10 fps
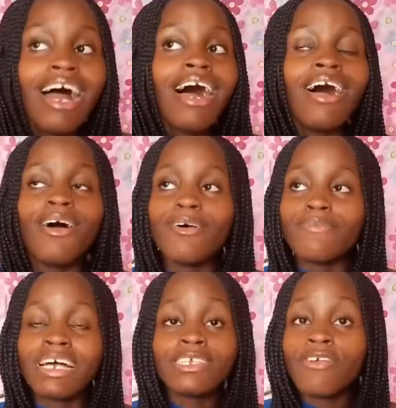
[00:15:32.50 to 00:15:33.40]

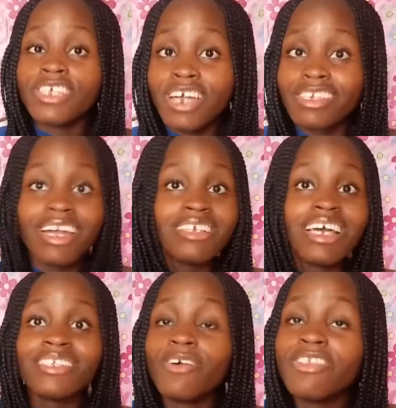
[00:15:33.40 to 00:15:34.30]
I saw recharge cards,
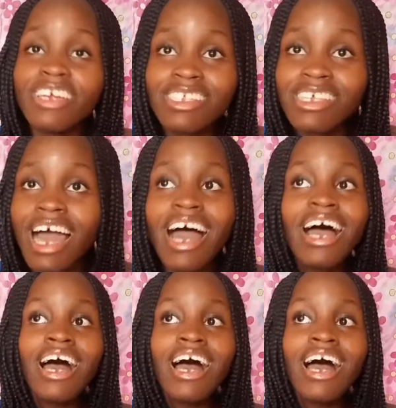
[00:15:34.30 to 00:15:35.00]
I saw data.